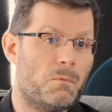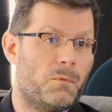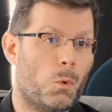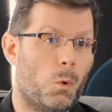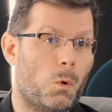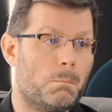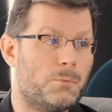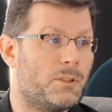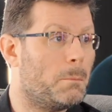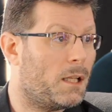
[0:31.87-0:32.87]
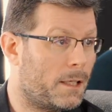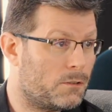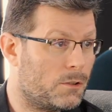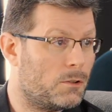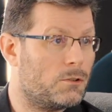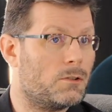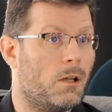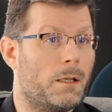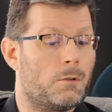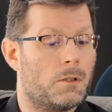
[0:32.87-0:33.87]
for simulators
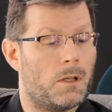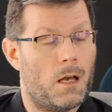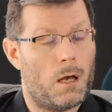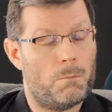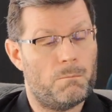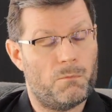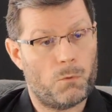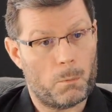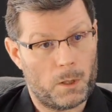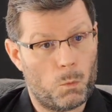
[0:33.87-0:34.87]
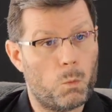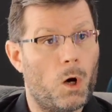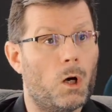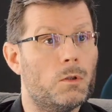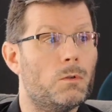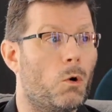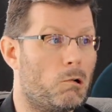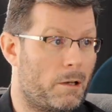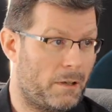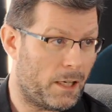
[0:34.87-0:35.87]
like Formula One
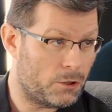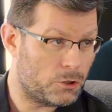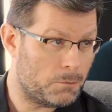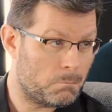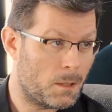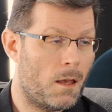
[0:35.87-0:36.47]
or aviation.